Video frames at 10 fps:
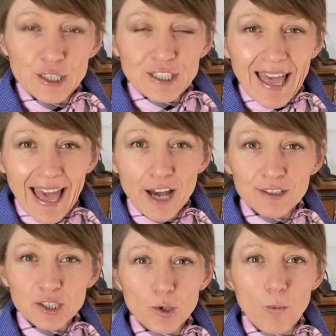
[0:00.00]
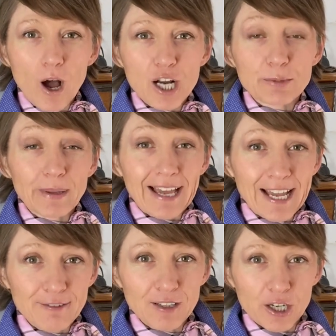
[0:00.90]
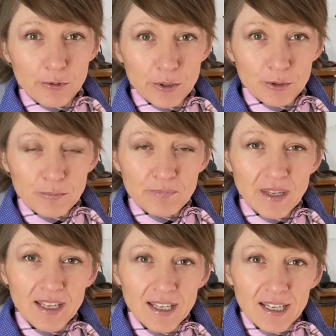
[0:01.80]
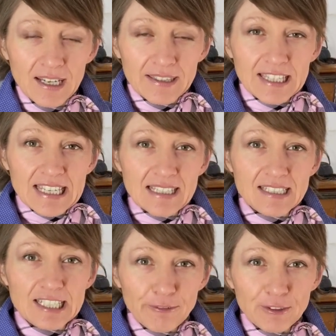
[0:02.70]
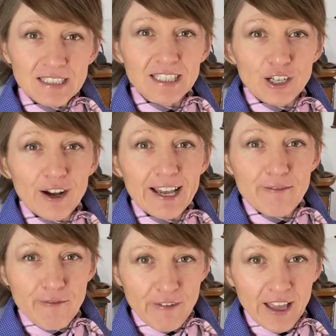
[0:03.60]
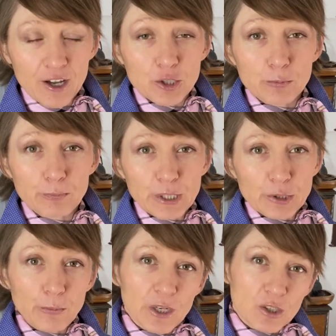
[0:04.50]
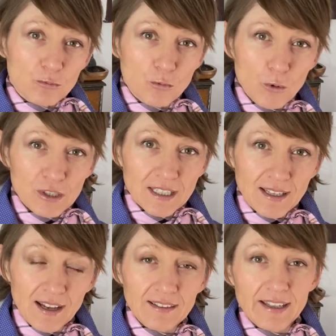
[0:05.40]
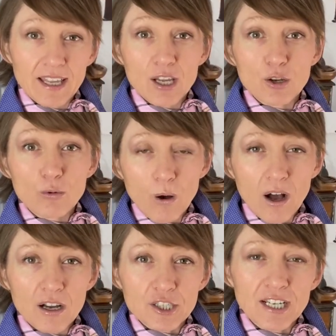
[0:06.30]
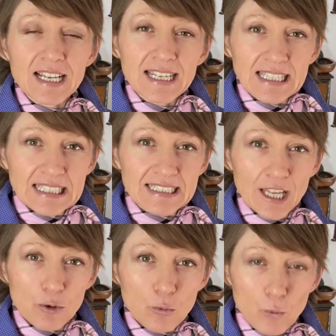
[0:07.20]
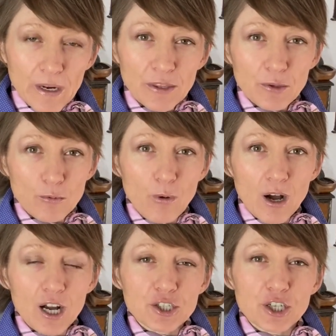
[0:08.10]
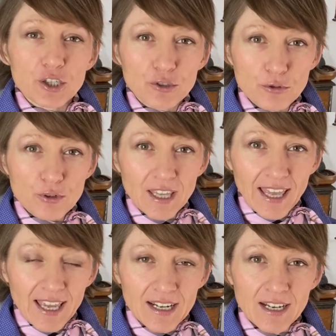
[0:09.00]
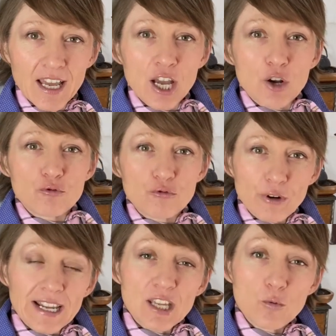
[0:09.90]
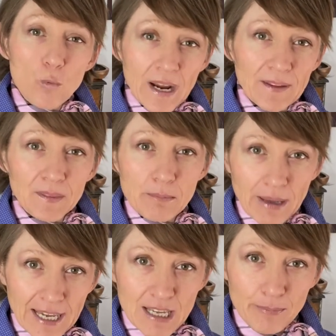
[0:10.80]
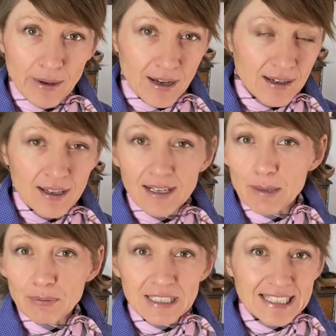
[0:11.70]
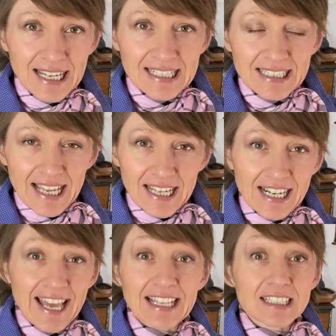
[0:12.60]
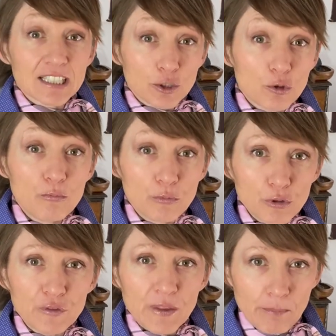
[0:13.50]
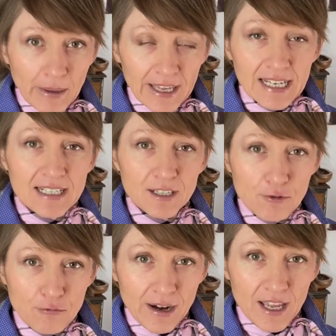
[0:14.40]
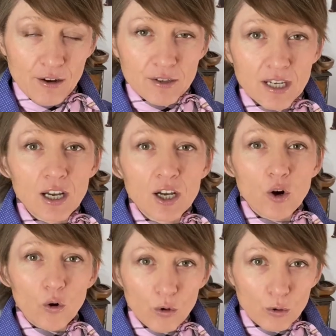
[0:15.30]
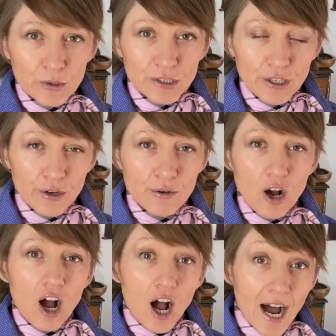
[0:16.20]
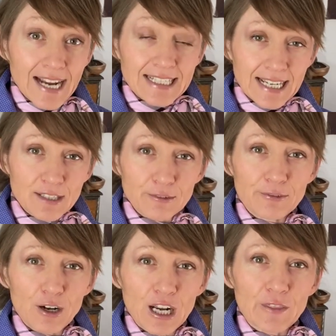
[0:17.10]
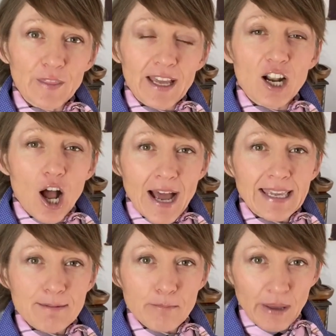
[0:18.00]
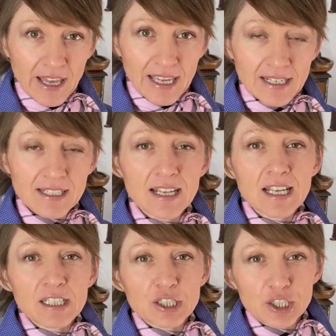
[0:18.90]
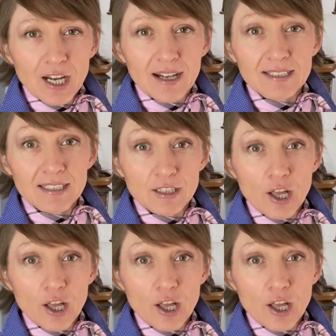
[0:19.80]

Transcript: So how does gouache behave like oil? The difference that I have found between watercolor and gouache is that with gouache, you can re-wet the paper couple of days later and still move the paint around. Also, I tend to find that I can paint just